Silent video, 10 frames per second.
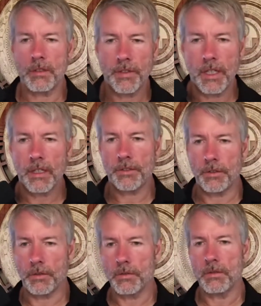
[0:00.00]
of
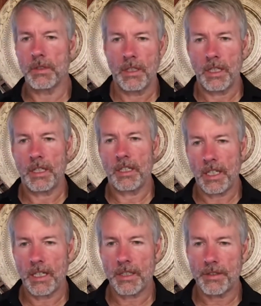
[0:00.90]
value and an
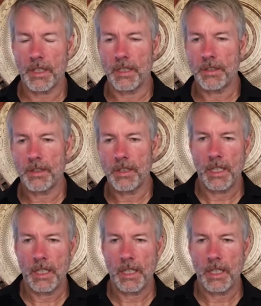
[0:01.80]
asset.